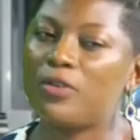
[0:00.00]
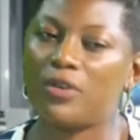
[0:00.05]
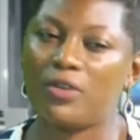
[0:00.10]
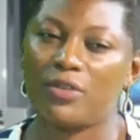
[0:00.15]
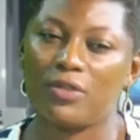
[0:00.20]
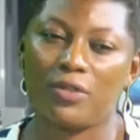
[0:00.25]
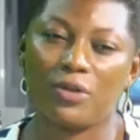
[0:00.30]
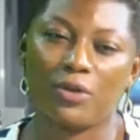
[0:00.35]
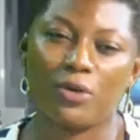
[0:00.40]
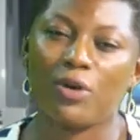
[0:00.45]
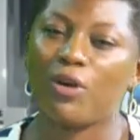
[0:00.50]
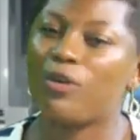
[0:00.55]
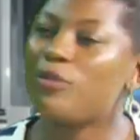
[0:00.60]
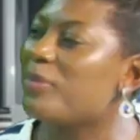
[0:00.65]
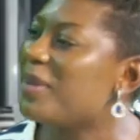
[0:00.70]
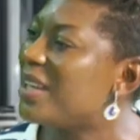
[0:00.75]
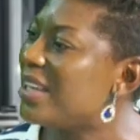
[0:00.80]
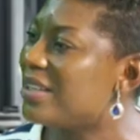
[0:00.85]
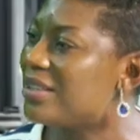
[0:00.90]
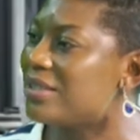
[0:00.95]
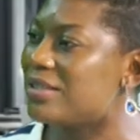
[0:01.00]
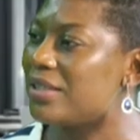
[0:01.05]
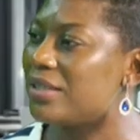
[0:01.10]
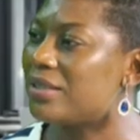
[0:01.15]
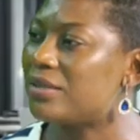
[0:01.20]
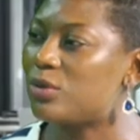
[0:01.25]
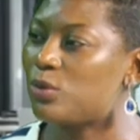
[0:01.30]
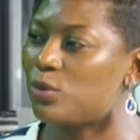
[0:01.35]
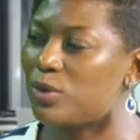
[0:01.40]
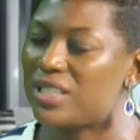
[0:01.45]
the government,
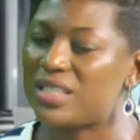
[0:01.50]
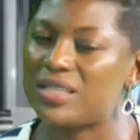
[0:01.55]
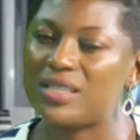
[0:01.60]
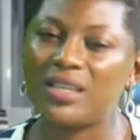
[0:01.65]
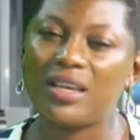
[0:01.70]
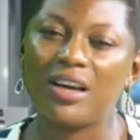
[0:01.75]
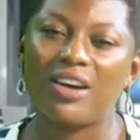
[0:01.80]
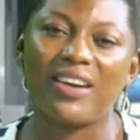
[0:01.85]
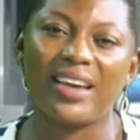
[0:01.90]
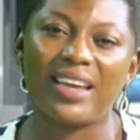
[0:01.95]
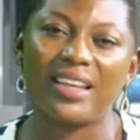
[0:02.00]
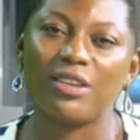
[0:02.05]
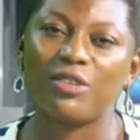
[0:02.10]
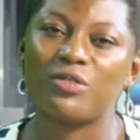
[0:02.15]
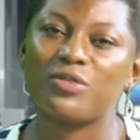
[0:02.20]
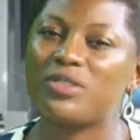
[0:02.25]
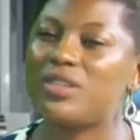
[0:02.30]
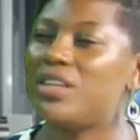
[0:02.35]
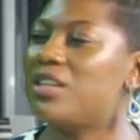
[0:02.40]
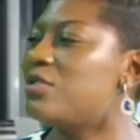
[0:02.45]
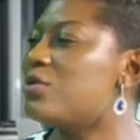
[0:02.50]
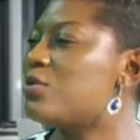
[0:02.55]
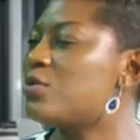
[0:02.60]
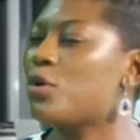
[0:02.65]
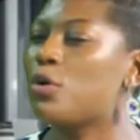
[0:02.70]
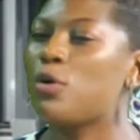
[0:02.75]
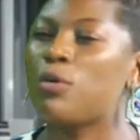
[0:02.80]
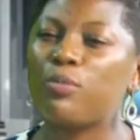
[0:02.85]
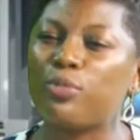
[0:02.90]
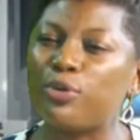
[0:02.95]
and we see our head of state
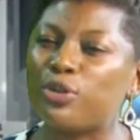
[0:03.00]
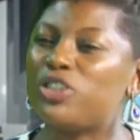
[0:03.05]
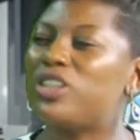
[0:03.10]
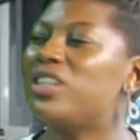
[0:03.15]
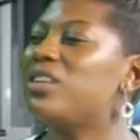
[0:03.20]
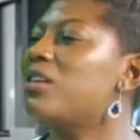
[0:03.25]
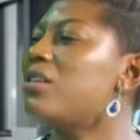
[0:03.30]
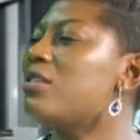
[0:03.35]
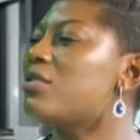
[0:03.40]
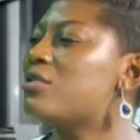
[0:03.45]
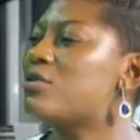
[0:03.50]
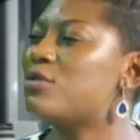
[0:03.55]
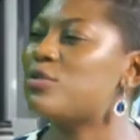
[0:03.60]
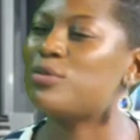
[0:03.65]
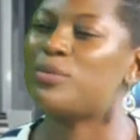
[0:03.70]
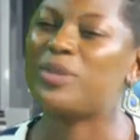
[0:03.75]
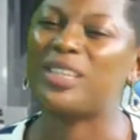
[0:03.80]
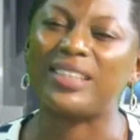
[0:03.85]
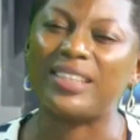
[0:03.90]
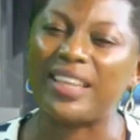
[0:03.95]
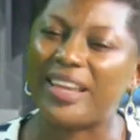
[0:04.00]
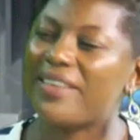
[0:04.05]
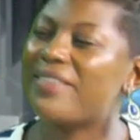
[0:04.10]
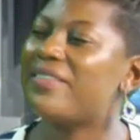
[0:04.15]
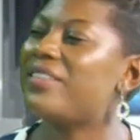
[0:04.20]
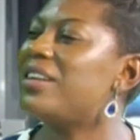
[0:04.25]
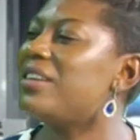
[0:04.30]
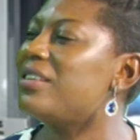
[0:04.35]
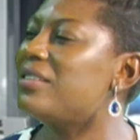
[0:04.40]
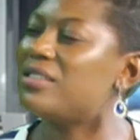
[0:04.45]
pushing us to be
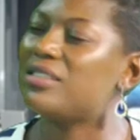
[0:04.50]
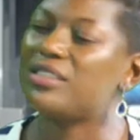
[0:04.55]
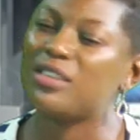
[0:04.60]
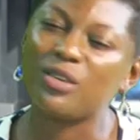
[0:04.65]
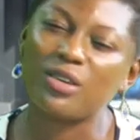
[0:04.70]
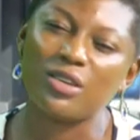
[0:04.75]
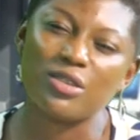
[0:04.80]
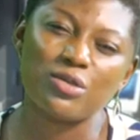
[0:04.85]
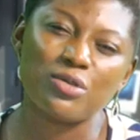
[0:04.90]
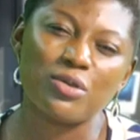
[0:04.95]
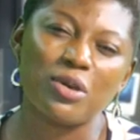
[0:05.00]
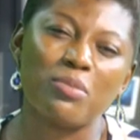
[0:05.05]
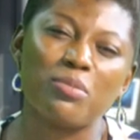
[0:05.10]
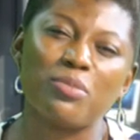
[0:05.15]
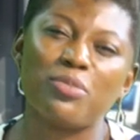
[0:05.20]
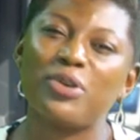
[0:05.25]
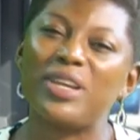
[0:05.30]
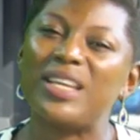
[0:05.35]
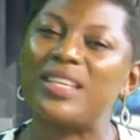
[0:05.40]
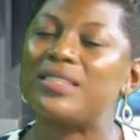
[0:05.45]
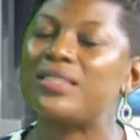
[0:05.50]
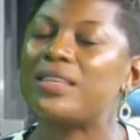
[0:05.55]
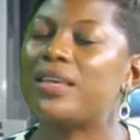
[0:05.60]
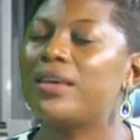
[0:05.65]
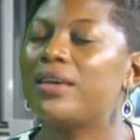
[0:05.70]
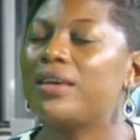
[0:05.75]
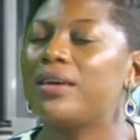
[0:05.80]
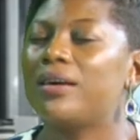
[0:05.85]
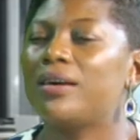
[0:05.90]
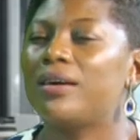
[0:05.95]
daring, teaching us to embrace
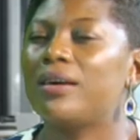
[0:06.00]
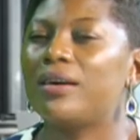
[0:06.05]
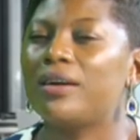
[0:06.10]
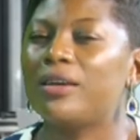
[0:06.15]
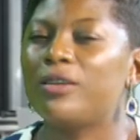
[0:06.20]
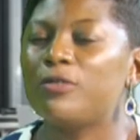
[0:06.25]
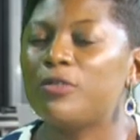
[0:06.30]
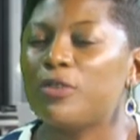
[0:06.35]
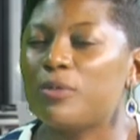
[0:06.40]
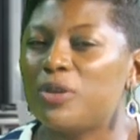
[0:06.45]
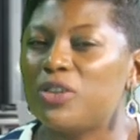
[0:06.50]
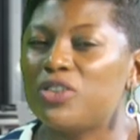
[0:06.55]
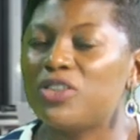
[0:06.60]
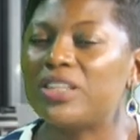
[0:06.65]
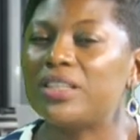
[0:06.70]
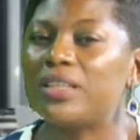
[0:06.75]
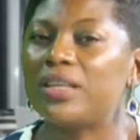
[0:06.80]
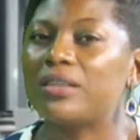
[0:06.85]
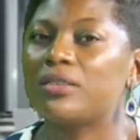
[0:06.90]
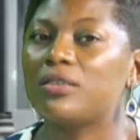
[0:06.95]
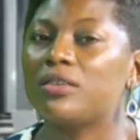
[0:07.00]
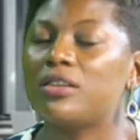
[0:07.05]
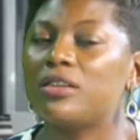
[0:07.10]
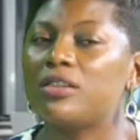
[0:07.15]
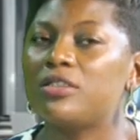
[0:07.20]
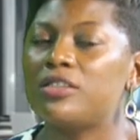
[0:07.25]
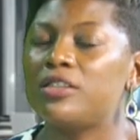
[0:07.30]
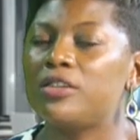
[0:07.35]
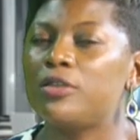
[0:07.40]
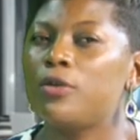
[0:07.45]
information
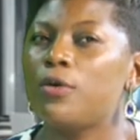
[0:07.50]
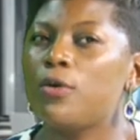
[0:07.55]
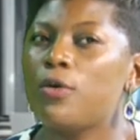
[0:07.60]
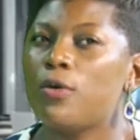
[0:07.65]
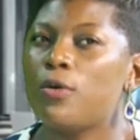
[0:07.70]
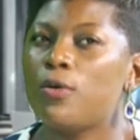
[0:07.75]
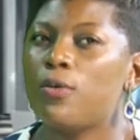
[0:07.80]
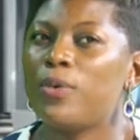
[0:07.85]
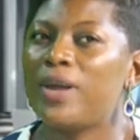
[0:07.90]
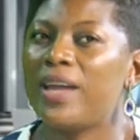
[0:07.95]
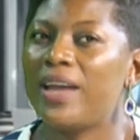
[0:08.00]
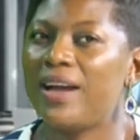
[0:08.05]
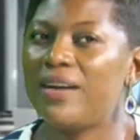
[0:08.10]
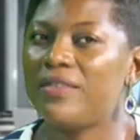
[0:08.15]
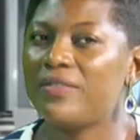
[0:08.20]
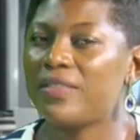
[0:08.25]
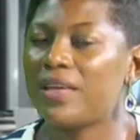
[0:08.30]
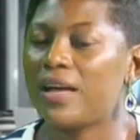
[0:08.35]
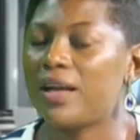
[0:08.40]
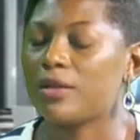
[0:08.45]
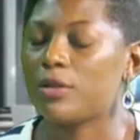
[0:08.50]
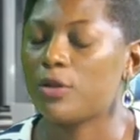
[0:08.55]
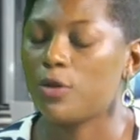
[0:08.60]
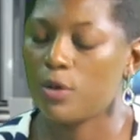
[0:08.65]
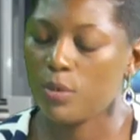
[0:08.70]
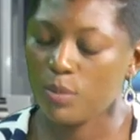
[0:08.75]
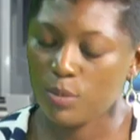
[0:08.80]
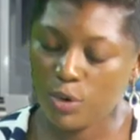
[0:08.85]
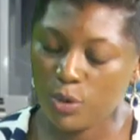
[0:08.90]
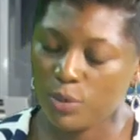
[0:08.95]
technology. We have that,
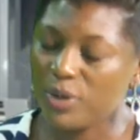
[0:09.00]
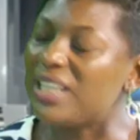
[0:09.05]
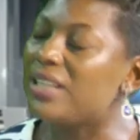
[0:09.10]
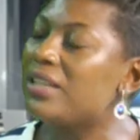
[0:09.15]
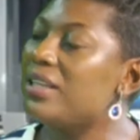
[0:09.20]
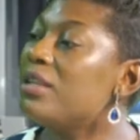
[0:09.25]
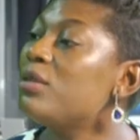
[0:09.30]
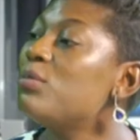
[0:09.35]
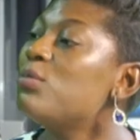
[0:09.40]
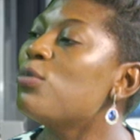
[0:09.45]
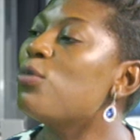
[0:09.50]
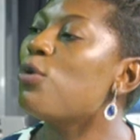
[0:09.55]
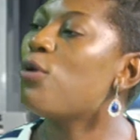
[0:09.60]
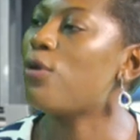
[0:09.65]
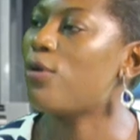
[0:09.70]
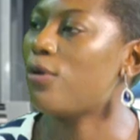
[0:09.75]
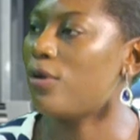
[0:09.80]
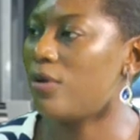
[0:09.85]
but we need more.